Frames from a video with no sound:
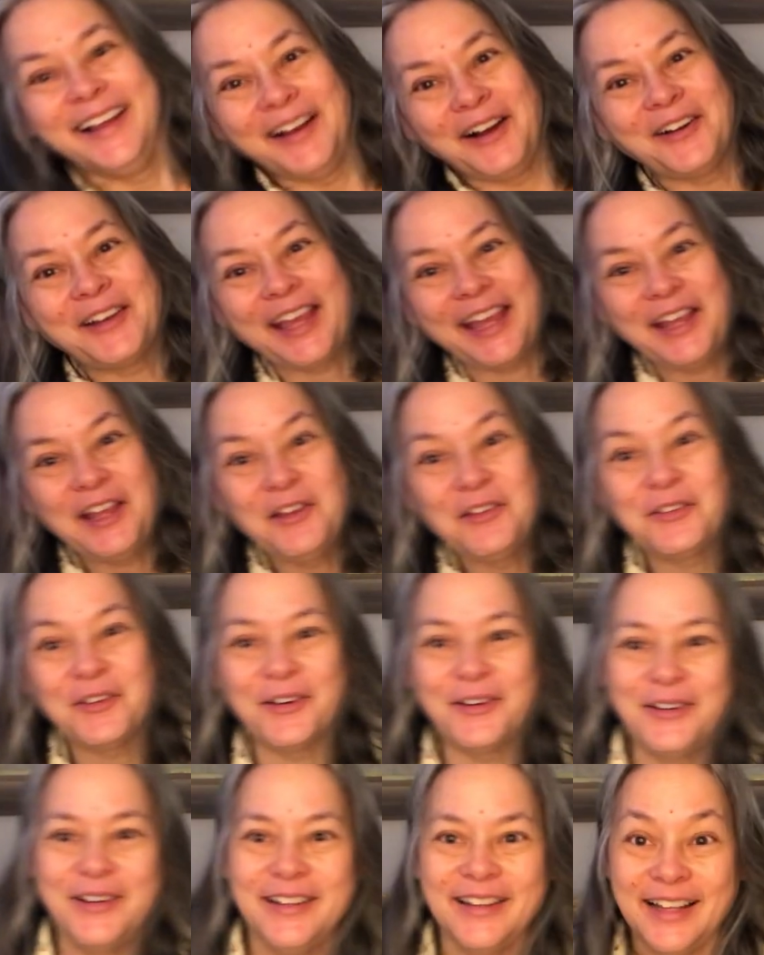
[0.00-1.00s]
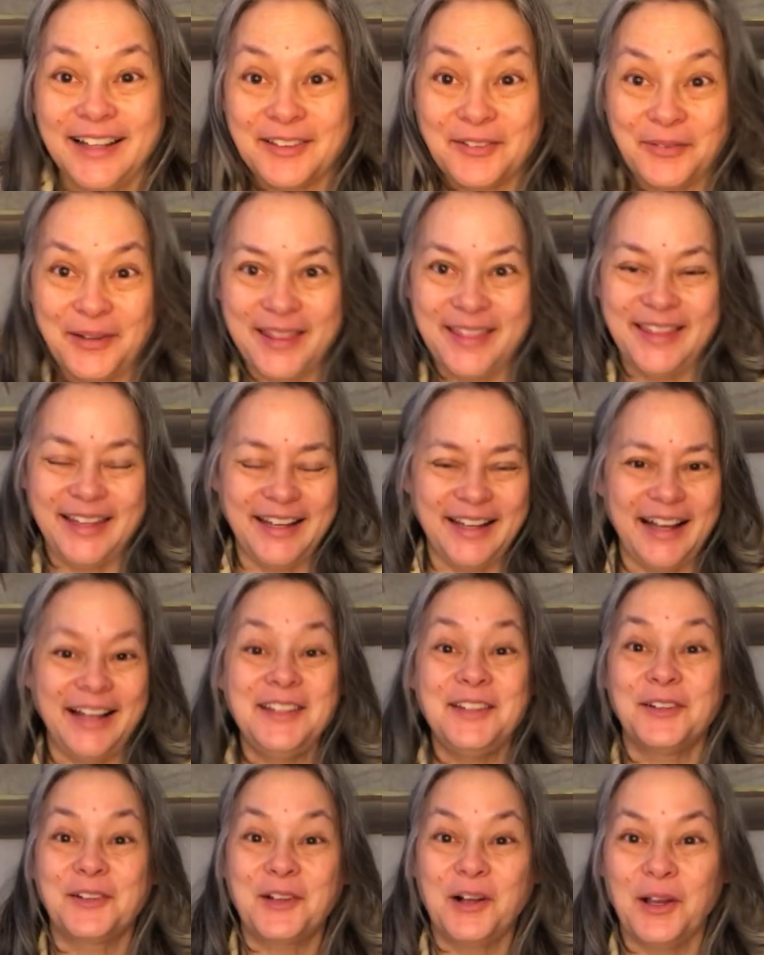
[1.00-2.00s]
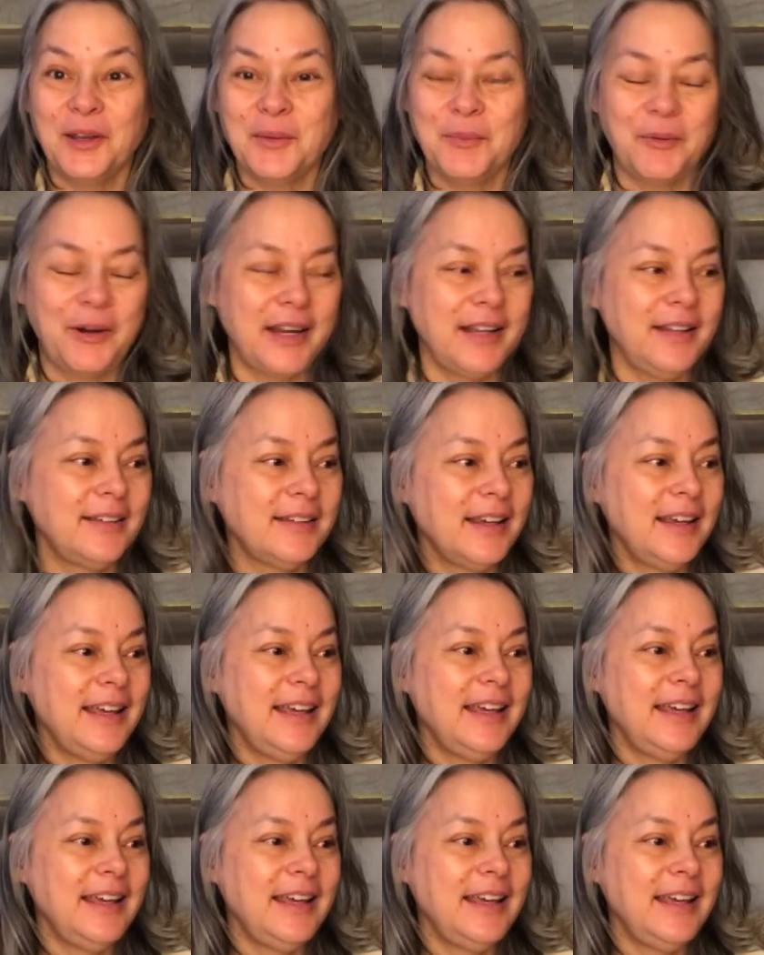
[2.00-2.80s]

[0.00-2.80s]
Okay, so that's one thing. I just called him Rice.